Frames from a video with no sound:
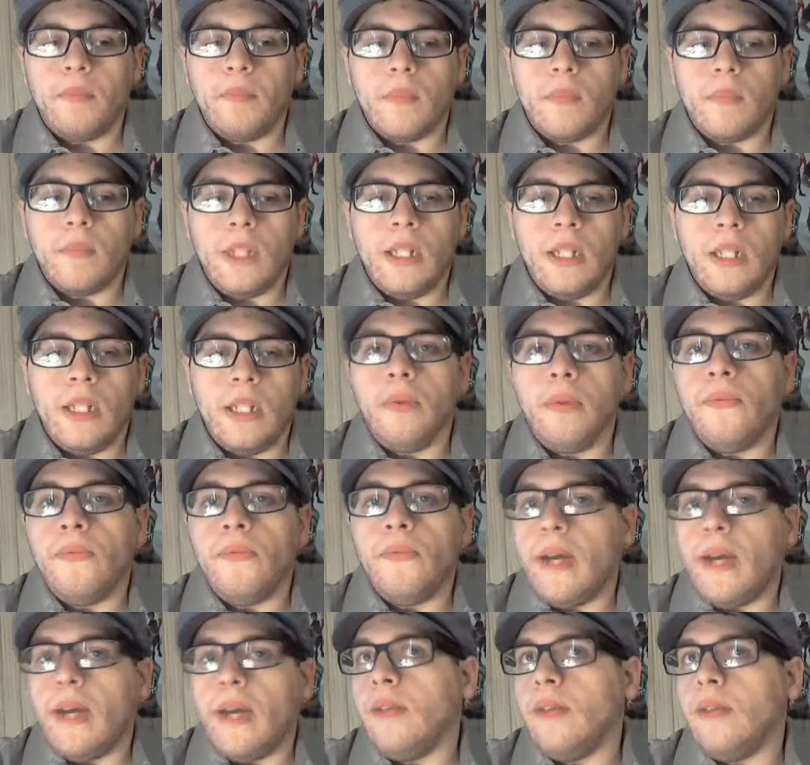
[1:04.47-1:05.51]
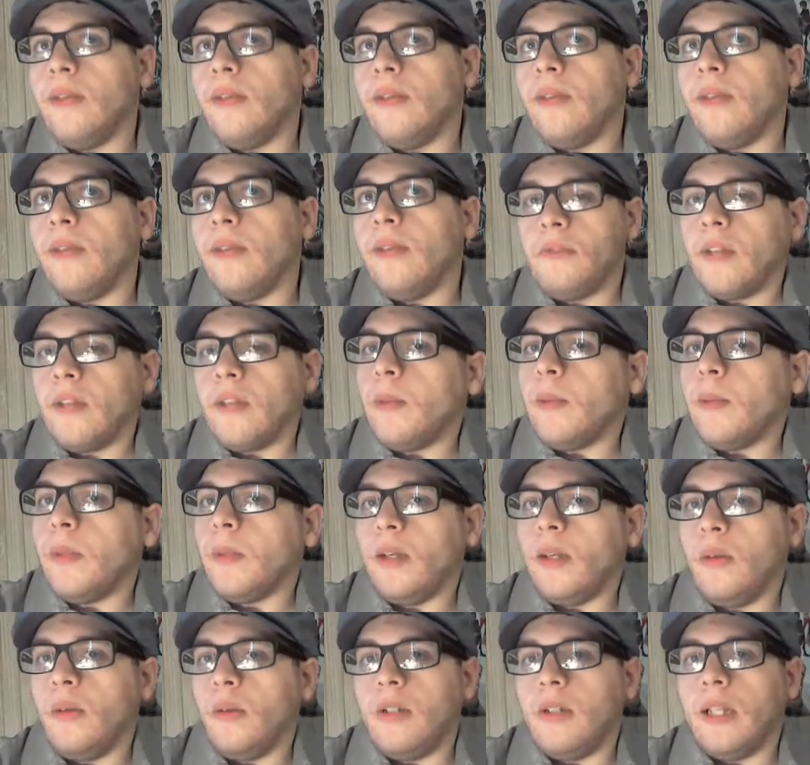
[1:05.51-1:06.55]
he will fight for his family at
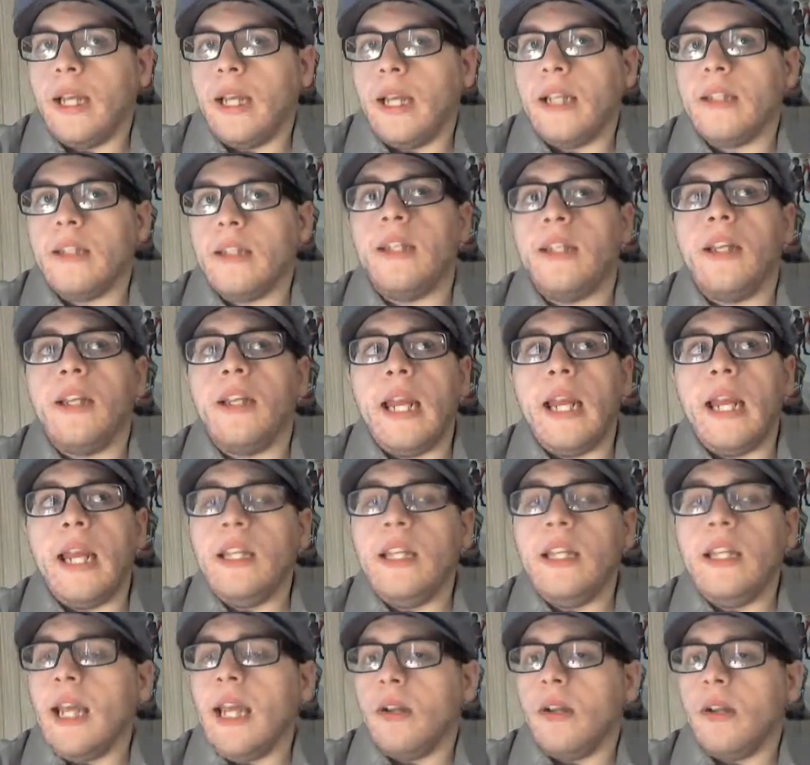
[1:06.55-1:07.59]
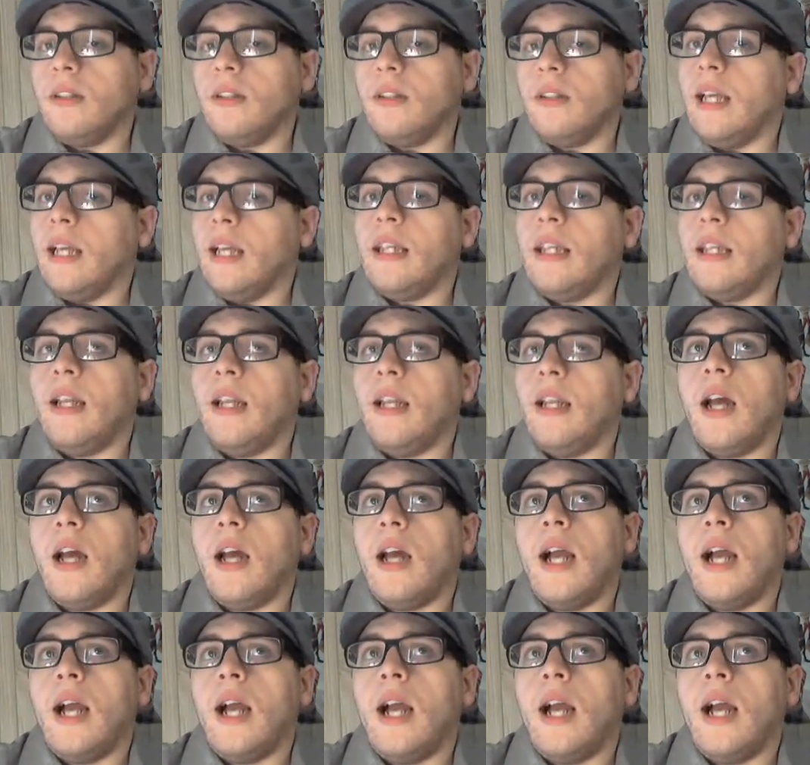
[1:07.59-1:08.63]
all lengths, and any character like that,
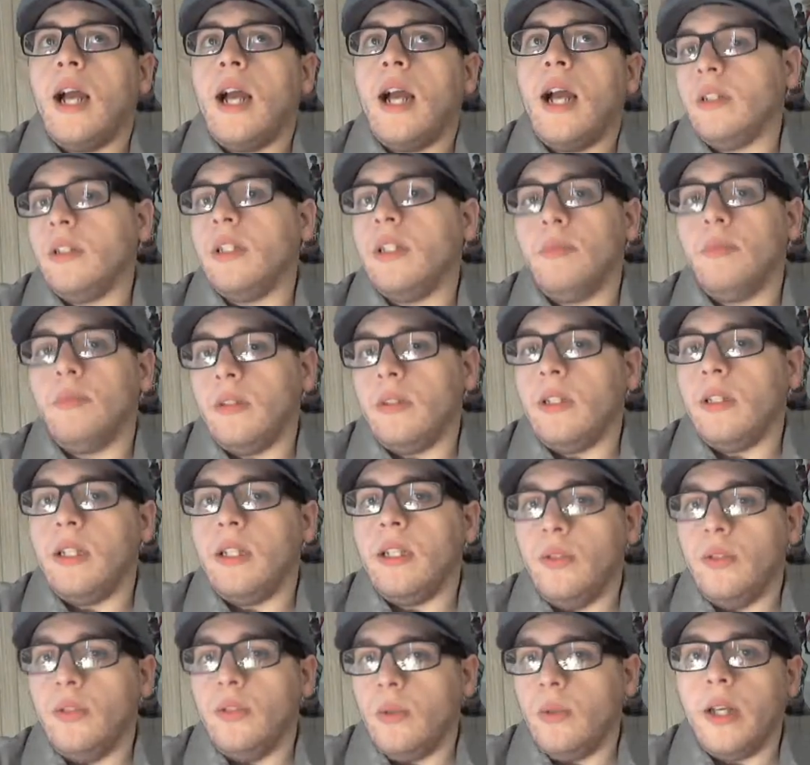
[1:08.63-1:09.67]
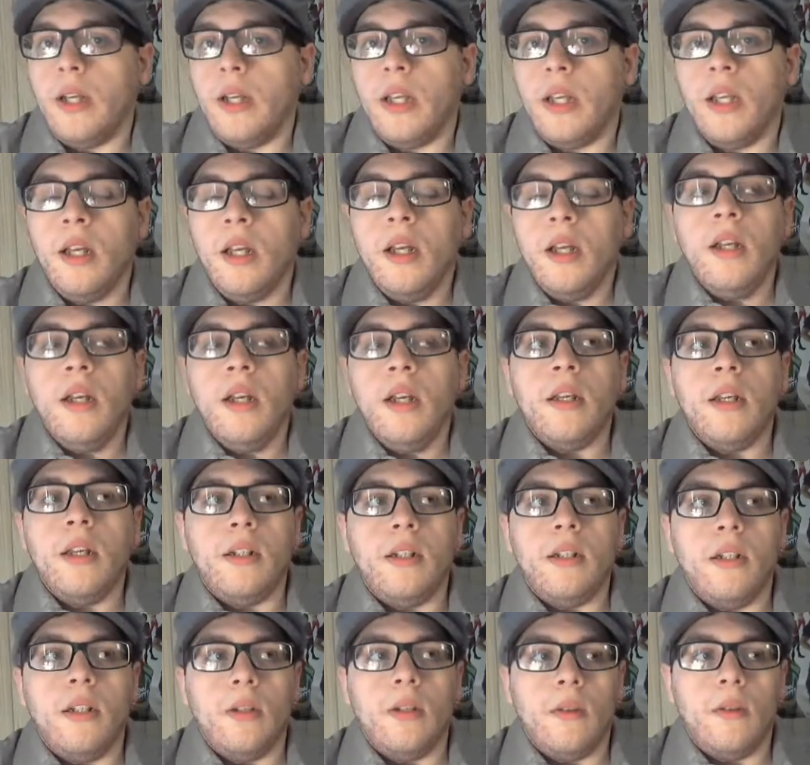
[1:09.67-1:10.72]
I really, really enjoy, you
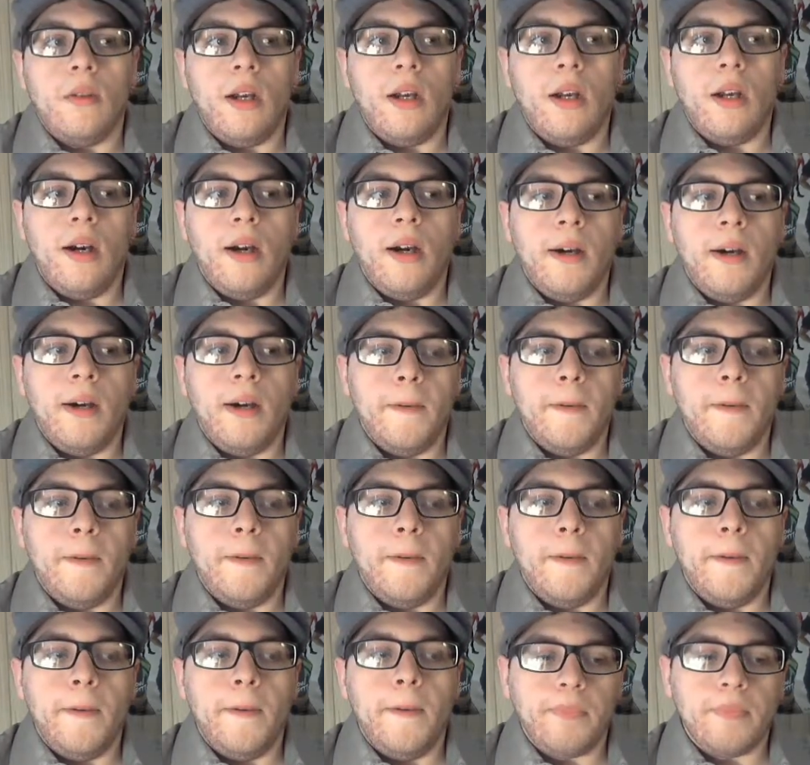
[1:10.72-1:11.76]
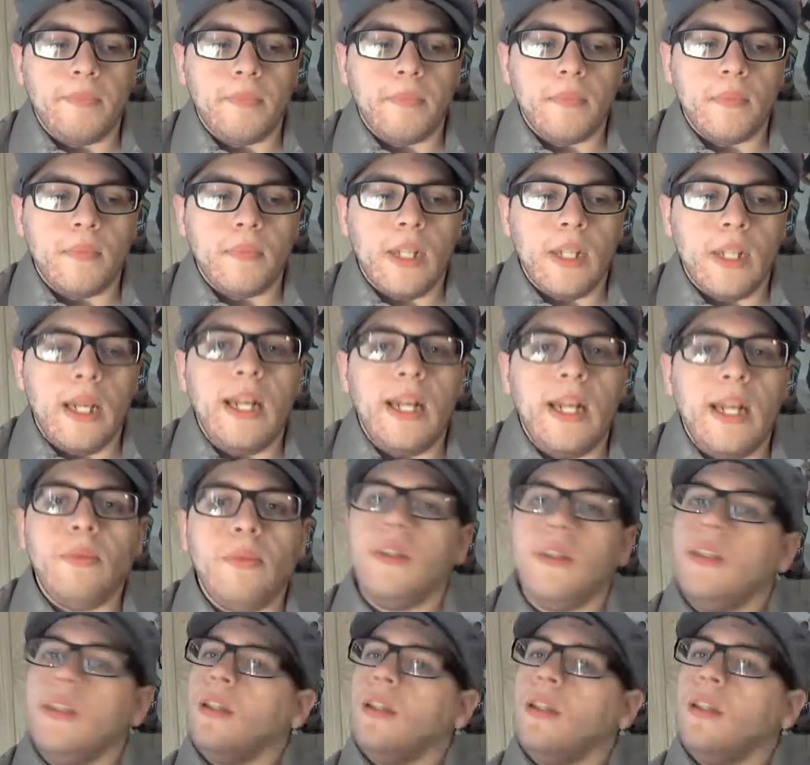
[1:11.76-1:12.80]
know, um, and I
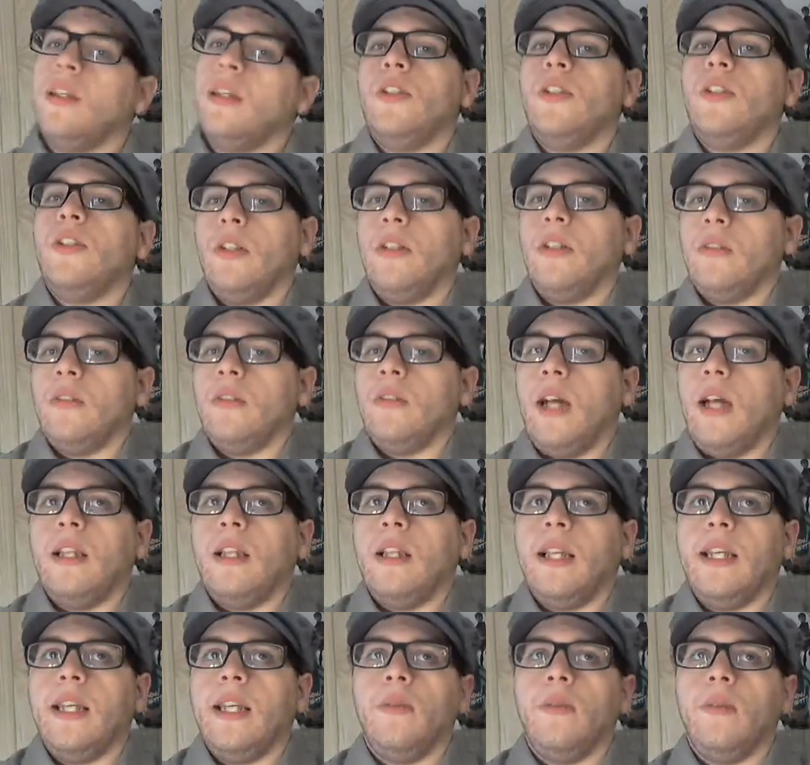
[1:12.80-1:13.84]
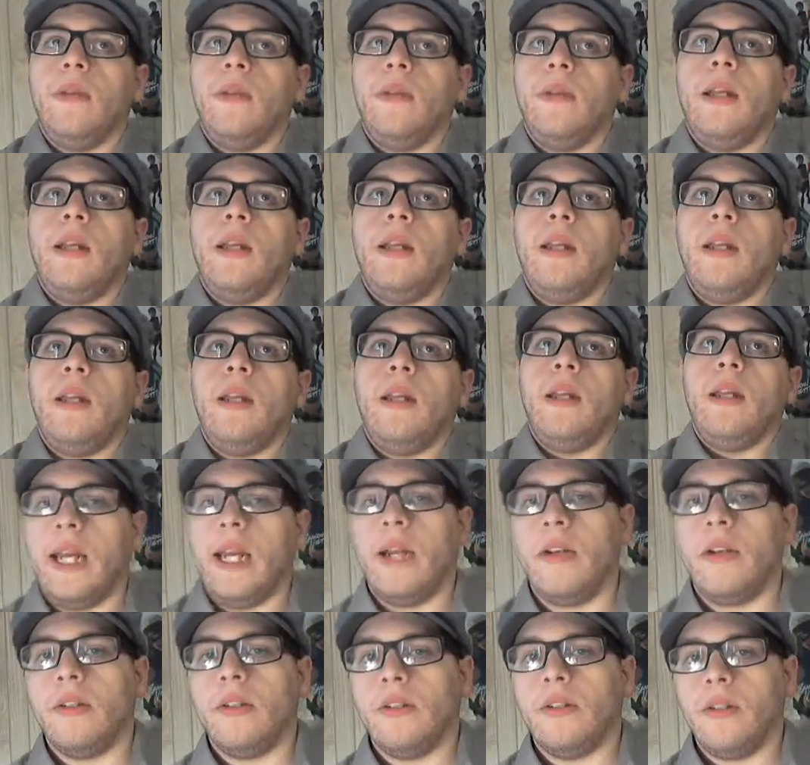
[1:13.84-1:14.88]
really, in general, I like it when a male
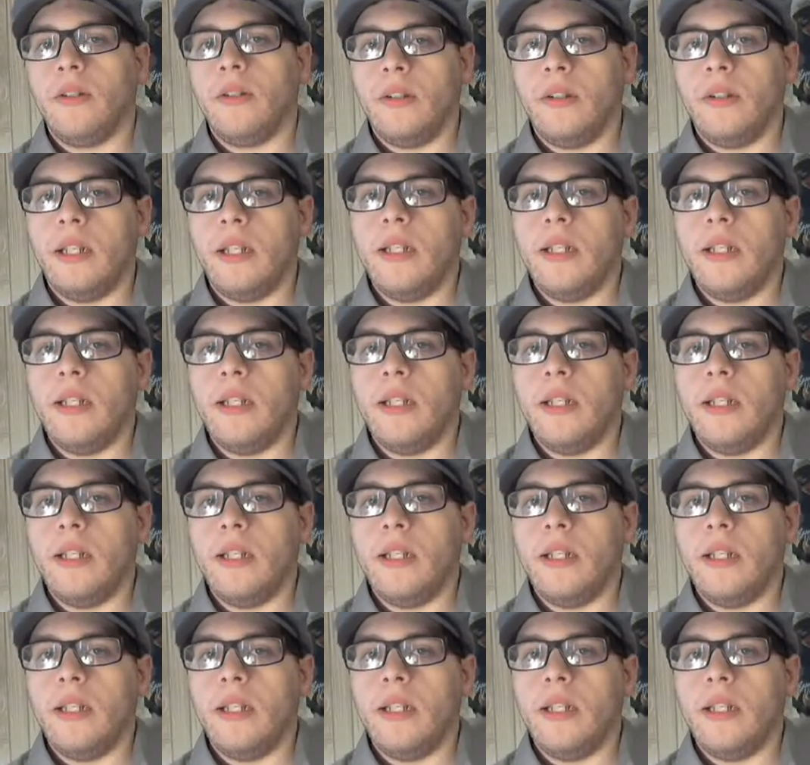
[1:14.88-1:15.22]
character,